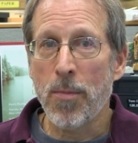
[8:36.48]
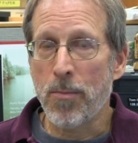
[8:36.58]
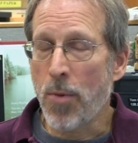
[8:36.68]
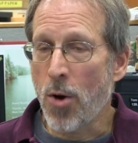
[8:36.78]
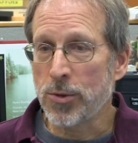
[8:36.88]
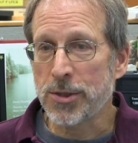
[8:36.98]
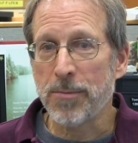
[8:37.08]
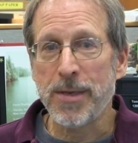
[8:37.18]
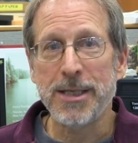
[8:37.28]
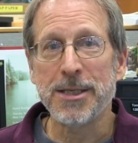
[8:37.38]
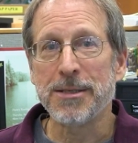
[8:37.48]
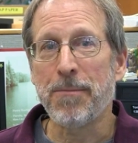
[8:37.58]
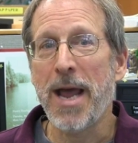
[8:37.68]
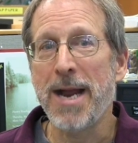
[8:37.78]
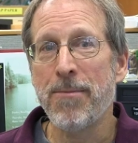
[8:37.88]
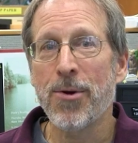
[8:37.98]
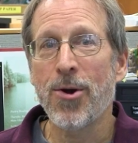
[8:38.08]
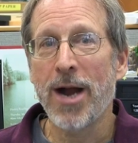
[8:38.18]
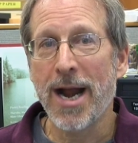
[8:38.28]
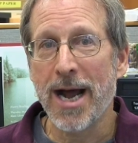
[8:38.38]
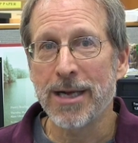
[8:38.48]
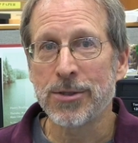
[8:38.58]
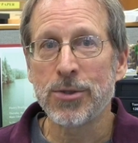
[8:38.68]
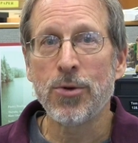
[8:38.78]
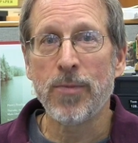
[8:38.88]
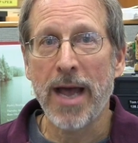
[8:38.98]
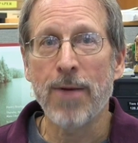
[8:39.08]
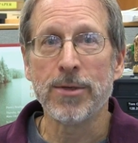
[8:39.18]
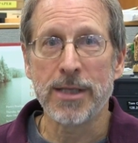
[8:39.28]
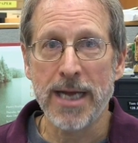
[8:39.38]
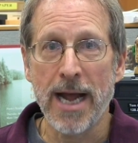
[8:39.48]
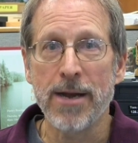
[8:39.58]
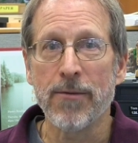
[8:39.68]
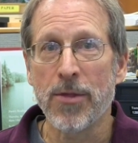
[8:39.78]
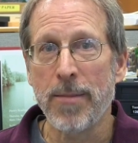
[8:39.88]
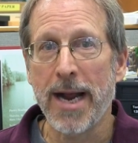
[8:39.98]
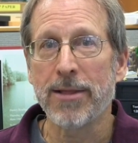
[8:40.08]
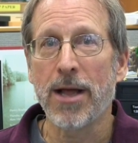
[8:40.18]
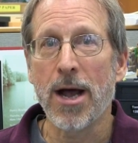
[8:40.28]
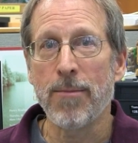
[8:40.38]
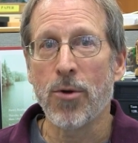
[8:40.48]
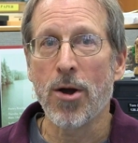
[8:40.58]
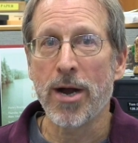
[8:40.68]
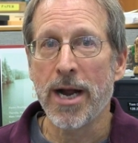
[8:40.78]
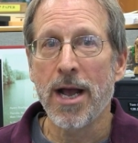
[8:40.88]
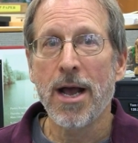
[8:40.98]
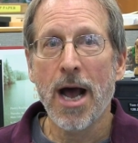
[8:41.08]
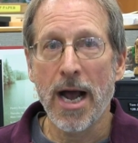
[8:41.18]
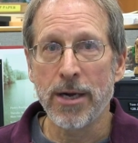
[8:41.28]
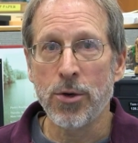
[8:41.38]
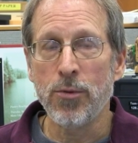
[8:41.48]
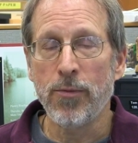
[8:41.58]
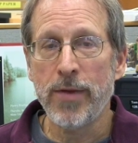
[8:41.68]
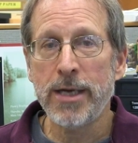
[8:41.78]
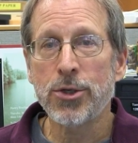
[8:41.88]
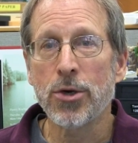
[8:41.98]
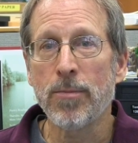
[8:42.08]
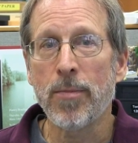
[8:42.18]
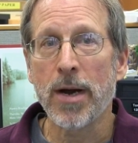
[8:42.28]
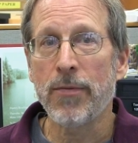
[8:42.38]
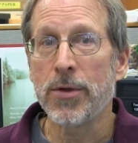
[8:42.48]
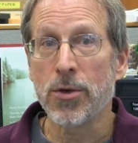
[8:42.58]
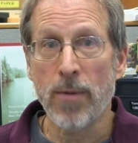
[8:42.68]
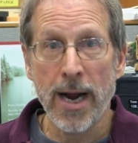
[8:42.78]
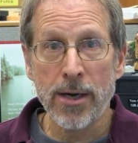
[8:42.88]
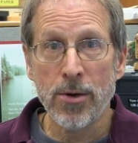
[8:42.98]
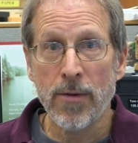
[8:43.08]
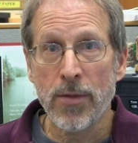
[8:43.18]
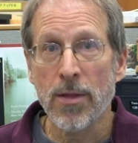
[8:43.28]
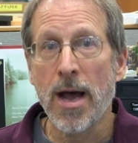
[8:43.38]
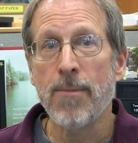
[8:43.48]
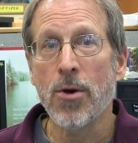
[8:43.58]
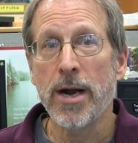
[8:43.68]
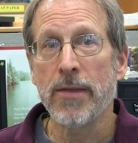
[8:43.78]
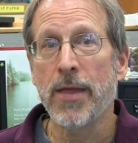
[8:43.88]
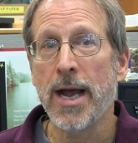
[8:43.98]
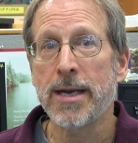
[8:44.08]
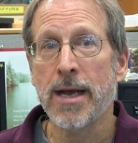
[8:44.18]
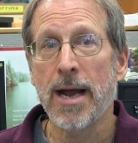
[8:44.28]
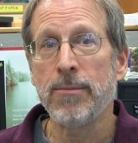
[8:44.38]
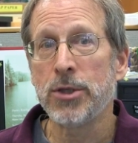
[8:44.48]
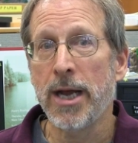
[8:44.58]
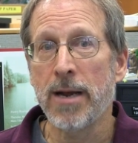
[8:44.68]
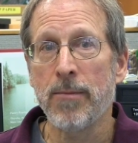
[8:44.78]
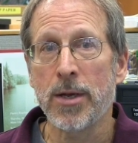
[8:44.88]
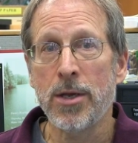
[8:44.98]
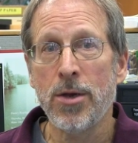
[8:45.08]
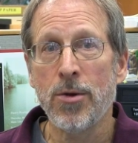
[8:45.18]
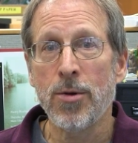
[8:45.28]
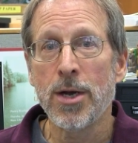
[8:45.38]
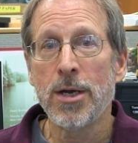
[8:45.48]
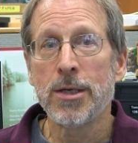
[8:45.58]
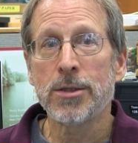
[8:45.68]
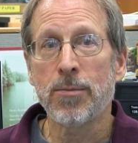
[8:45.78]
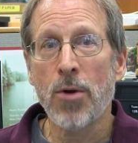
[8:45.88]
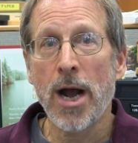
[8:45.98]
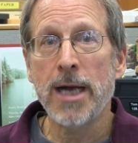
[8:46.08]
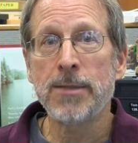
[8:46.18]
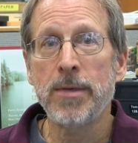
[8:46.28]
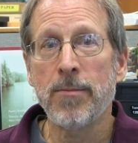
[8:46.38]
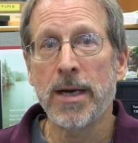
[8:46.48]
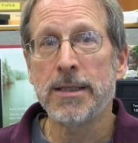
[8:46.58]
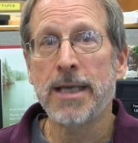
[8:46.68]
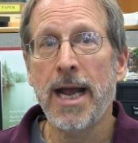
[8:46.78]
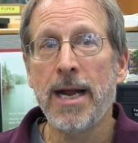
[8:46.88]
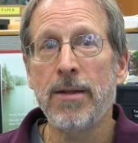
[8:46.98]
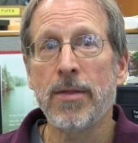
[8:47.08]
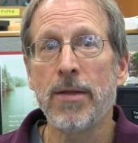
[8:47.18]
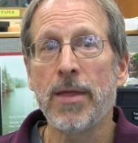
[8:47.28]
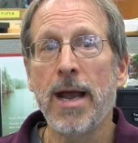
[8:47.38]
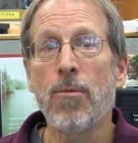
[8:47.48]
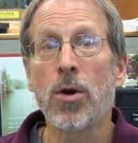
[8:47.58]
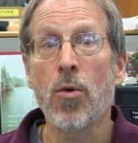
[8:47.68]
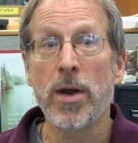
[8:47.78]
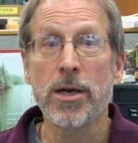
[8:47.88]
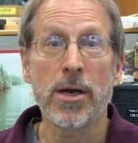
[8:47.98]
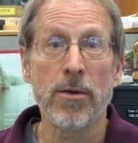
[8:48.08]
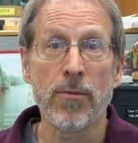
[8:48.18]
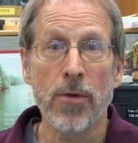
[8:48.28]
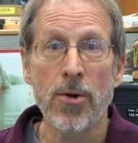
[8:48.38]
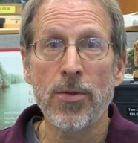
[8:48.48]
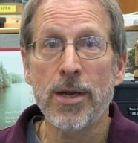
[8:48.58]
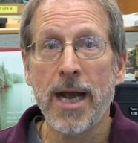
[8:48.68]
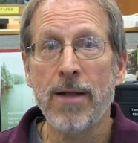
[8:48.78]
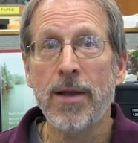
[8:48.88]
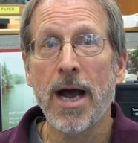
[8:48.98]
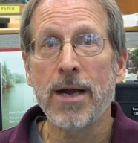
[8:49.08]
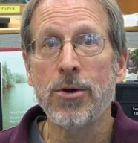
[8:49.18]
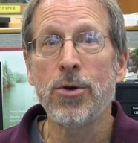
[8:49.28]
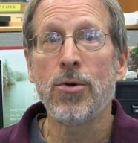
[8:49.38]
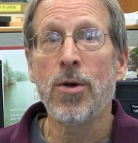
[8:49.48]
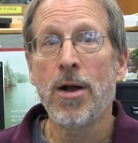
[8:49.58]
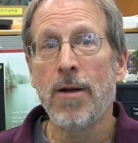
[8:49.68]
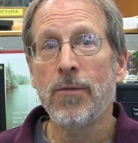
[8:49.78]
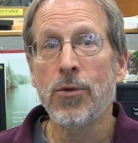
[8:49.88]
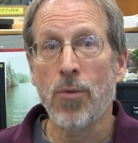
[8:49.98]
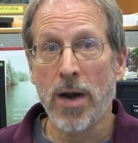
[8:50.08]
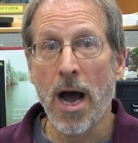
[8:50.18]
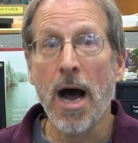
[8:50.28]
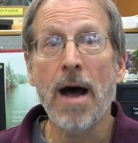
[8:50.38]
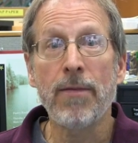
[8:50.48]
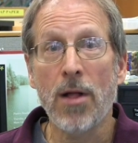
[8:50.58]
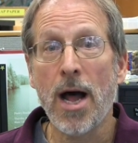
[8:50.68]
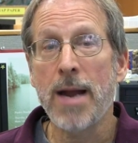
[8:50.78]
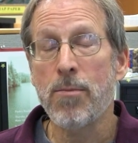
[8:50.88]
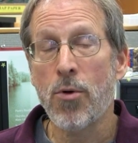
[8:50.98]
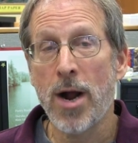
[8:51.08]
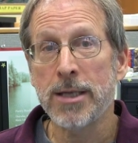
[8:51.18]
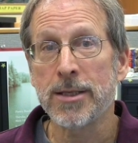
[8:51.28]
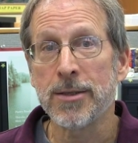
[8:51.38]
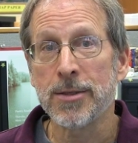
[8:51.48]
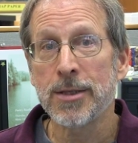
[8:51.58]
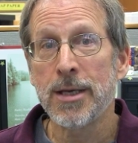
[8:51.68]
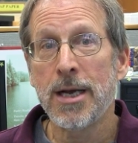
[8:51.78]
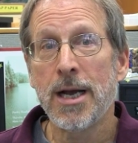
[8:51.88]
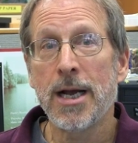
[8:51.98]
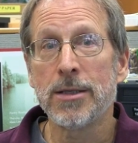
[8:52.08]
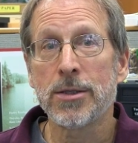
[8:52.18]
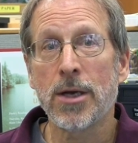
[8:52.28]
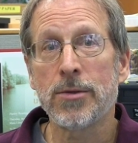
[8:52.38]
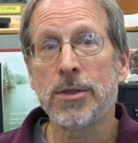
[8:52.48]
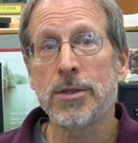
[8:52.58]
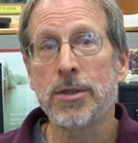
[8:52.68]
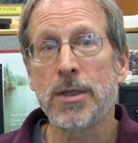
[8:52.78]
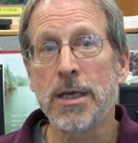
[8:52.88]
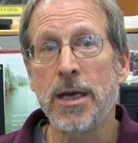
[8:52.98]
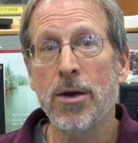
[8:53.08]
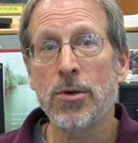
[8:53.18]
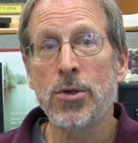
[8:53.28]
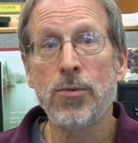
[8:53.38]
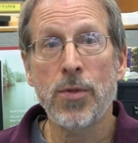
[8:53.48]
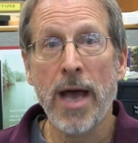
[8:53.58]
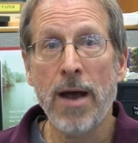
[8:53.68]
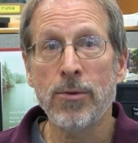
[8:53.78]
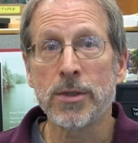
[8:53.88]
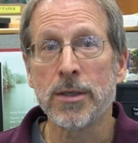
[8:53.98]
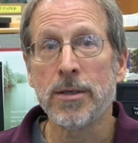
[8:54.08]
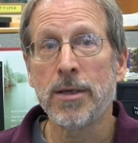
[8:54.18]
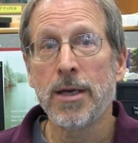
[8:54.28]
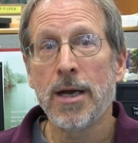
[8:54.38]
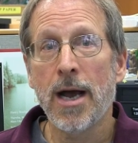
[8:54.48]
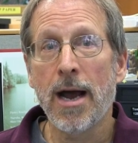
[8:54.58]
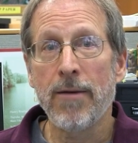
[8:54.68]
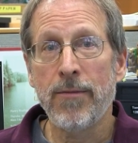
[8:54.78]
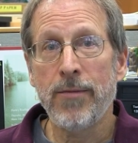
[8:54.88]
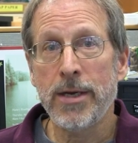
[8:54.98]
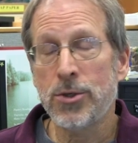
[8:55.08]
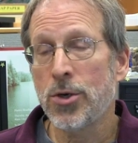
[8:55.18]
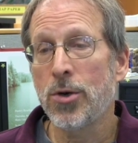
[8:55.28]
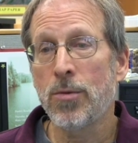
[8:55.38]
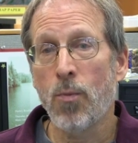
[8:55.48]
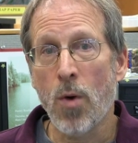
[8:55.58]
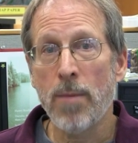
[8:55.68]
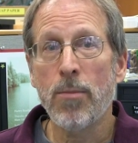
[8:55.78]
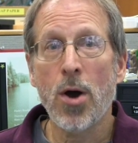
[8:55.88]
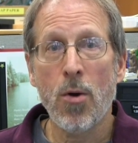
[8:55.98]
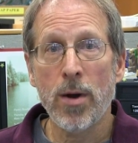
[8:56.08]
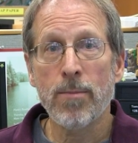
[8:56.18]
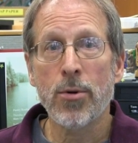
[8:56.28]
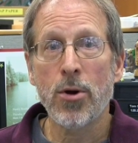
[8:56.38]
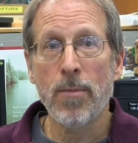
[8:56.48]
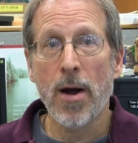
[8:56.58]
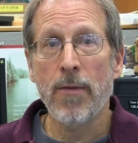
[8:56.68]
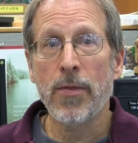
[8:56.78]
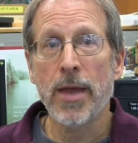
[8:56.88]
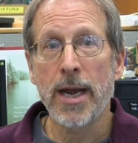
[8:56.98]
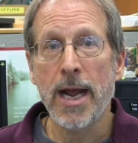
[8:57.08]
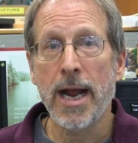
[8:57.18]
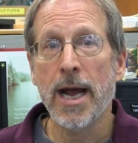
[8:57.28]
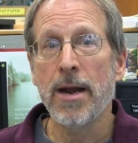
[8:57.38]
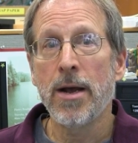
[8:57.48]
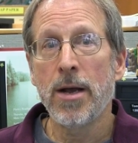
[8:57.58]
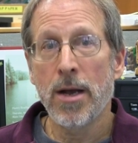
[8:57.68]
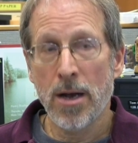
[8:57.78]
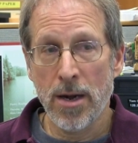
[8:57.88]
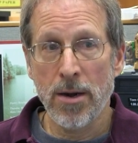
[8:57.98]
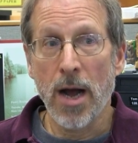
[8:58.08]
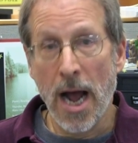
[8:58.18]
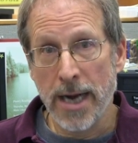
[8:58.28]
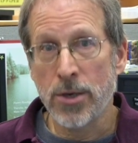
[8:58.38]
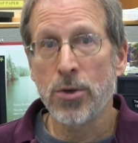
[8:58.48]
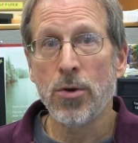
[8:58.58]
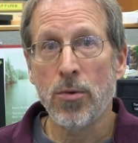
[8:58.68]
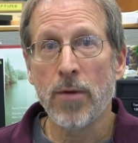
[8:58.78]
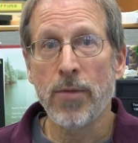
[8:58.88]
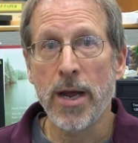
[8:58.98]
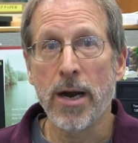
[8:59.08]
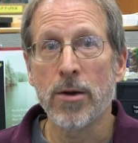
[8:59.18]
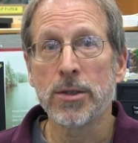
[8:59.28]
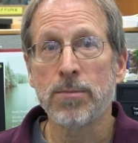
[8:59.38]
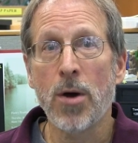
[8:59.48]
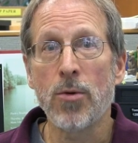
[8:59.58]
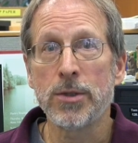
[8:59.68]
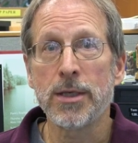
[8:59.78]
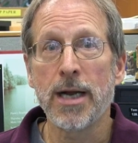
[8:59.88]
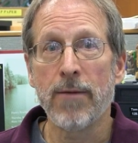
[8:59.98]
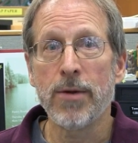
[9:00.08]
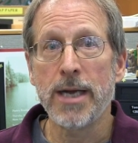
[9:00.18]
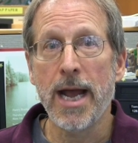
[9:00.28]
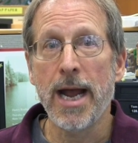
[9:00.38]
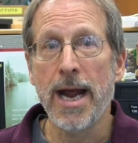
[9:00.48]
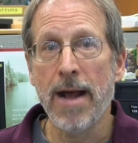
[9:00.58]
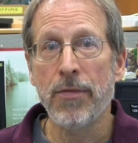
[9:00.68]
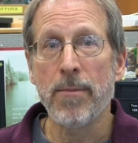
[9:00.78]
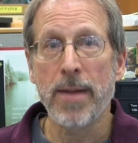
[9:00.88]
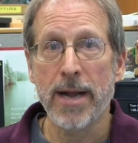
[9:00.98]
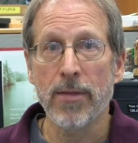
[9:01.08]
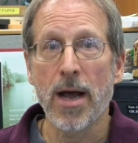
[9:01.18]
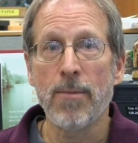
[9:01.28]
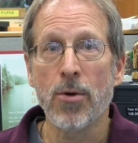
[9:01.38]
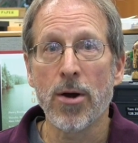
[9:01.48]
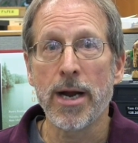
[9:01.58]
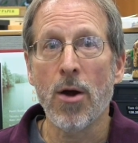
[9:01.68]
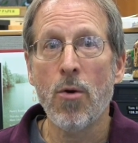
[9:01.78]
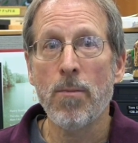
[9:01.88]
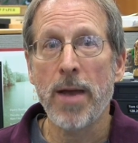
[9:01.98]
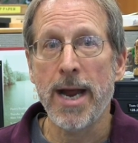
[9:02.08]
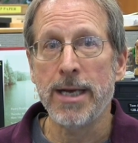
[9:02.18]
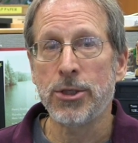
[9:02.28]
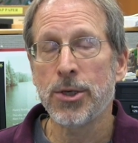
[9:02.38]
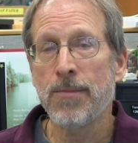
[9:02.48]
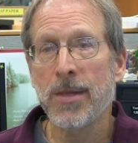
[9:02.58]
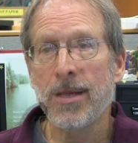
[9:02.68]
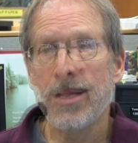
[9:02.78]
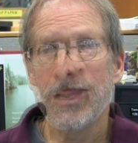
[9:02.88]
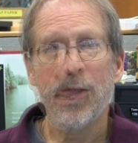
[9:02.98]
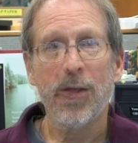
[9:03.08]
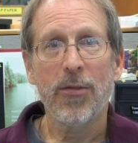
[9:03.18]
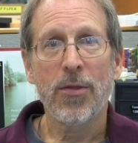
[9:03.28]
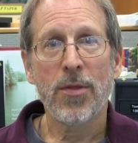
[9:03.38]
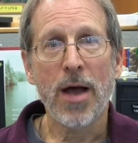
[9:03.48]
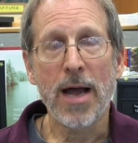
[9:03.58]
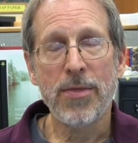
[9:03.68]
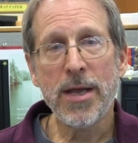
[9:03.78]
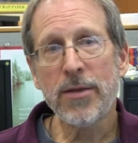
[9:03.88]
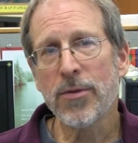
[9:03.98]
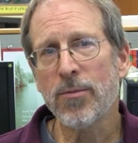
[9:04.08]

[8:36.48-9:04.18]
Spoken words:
post the pieces of paper, and I assumed that was the end of the Man Library haiku feature. But the director of the library at that time, Janet McHugh, surprised me by saying that they were going to convert the daily haiku to an online presence. And so since the year 2000, I've featured one poet per month and had a haiku of theirs posted every day at the Man Library homepage. I think the